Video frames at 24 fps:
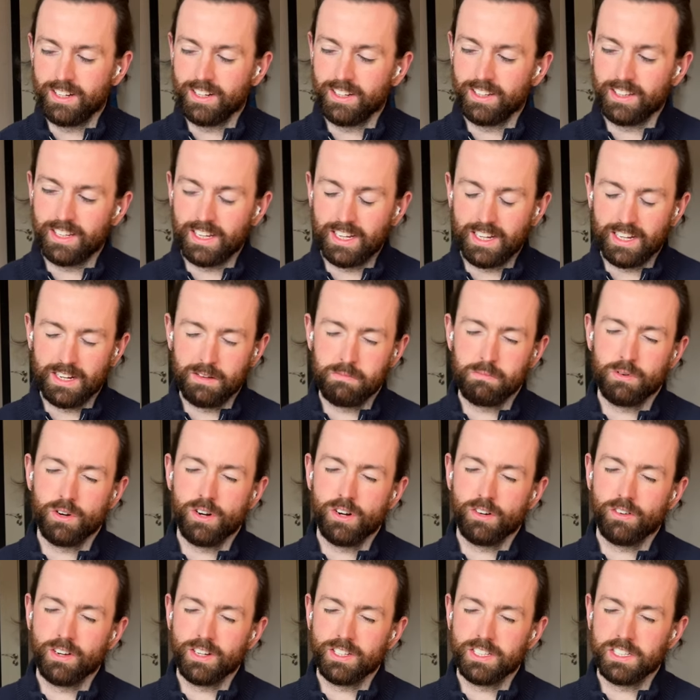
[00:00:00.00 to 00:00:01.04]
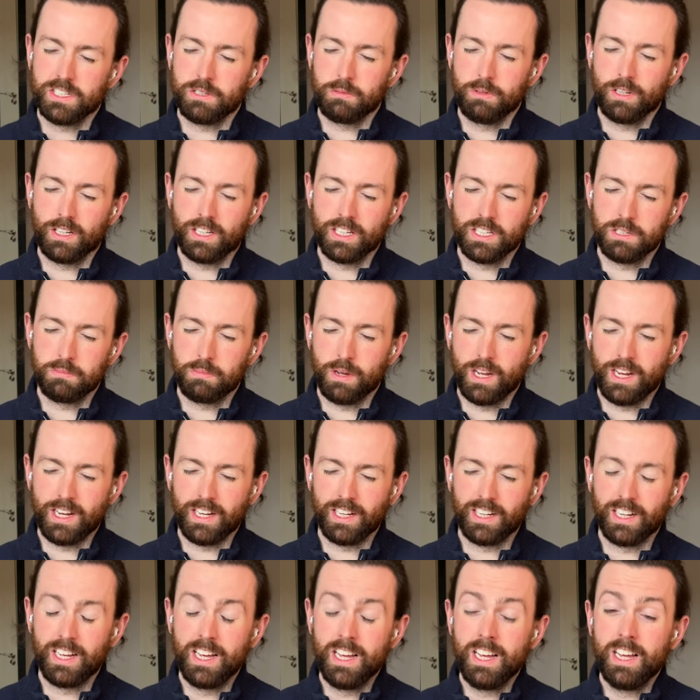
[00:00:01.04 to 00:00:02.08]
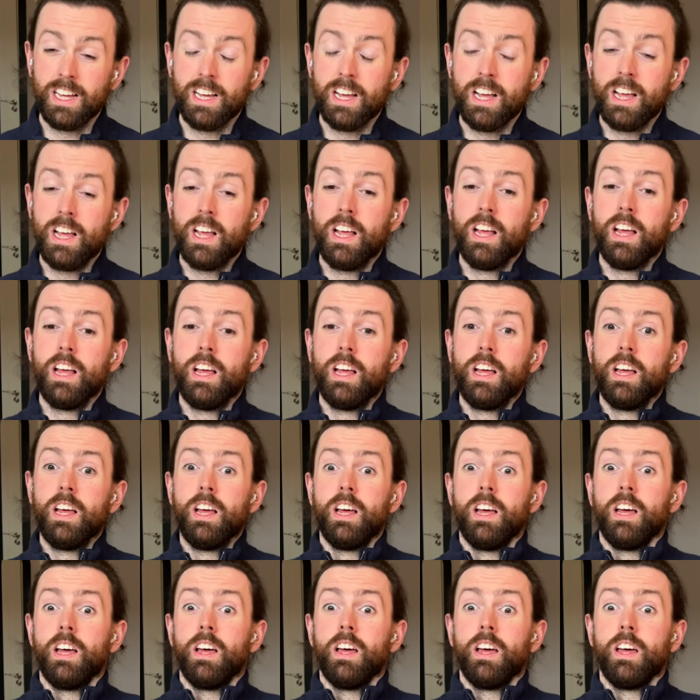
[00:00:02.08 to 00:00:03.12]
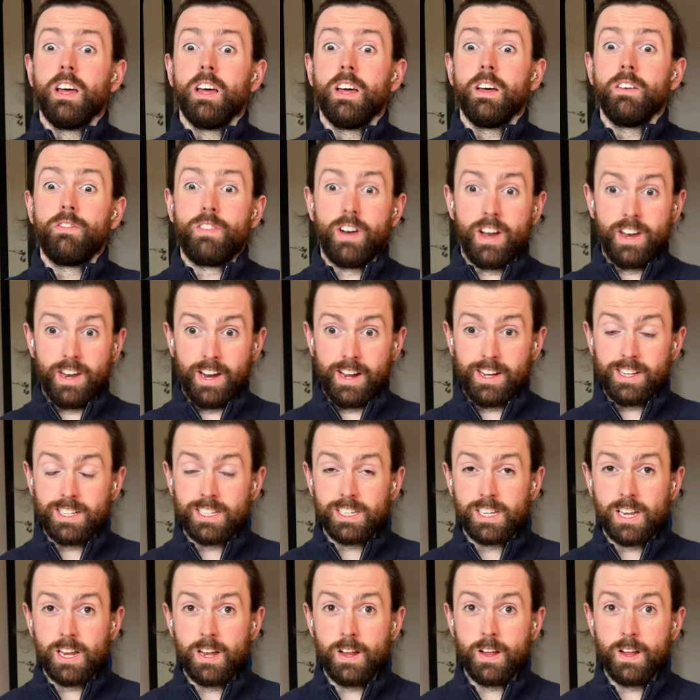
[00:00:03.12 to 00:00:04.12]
The progress this week has been very nice.